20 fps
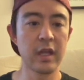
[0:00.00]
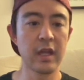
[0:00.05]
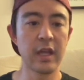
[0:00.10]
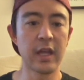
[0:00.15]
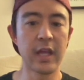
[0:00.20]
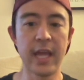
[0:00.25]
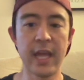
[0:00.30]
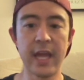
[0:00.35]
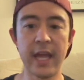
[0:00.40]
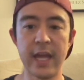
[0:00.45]

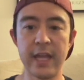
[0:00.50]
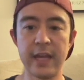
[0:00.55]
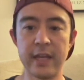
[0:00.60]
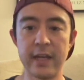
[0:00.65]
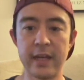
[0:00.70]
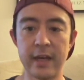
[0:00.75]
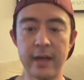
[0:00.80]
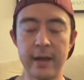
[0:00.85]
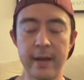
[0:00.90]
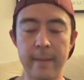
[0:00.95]
And
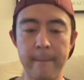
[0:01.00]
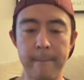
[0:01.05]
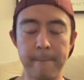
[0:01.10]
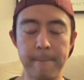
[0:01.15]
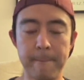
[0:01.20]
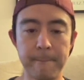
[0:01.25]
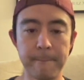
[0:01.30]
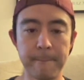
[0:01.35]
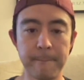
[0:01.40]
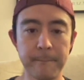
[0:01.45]

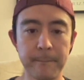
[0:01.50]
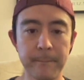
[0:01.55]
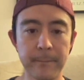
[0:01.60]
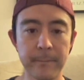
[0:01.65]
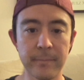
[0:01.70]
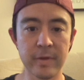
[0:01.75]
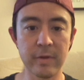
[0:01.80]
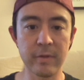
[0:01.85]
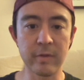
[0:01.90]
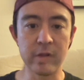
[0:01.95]

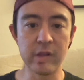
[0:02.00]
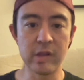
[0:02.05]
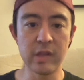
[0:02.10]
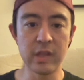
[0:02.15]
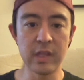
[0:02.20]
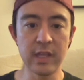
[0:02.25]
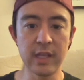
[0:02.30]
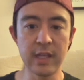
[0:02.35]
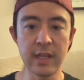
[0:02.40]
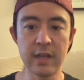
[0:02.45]
you can see
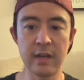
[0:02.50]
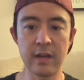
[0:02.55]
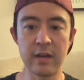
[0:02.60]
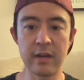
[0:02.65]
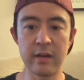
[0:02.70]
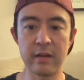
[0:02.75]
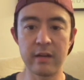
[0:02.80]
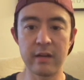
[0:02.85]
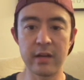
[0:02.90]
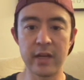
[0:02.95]

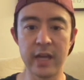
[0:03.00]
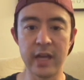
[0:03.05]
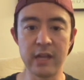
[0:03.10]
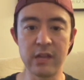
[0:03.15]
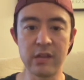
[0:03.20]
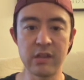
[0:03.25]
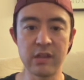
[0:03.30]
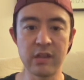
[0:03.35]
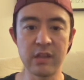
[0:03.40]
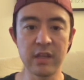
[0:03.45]
here, I
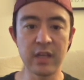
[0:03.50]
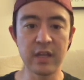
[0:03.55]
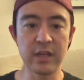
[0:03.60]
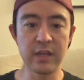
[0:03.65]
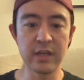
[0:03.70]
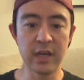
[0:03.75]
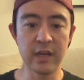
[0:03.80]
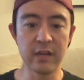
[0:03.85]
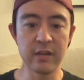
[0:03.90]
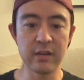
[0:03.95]
see
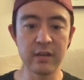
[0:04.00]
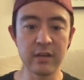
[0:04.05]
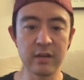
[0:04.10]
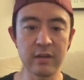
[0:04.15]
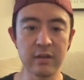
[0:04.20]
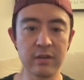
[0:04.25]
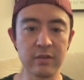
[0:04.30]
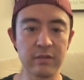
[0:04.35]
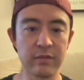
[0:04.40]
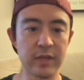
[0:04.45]
another
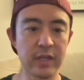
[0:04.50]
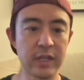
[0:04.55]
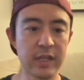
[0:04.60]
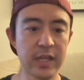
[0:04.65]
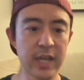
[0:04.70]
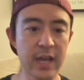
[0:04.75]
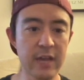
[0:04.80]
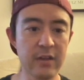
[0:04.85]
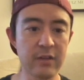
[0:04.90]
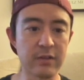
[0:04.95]
green
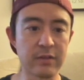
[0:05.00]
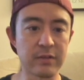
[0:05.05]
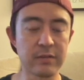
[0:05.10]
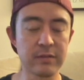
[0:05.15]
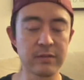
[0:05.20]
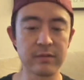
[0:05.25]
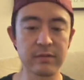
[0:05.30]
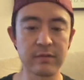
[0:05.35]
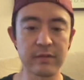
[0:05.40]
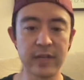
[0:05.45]
candle,
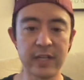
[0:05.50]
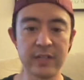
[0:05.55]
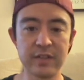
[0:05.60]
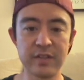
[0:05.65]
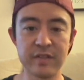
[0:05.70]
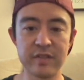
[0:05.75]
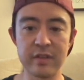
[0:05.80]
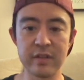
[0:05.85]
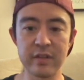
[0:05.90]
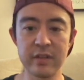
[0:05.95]
right?
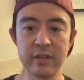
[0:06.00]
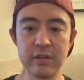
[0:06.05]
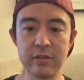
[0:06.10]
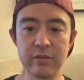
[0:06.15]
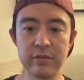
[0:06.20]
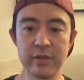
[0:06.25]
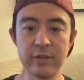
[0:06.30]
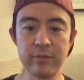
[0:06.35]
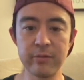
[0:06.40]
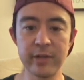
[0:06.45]
Just a little
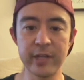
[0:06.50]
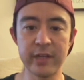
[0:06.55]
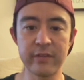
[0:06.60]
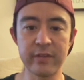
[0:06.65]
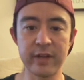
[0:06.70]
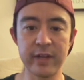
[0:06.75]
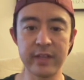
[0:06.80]
green wick right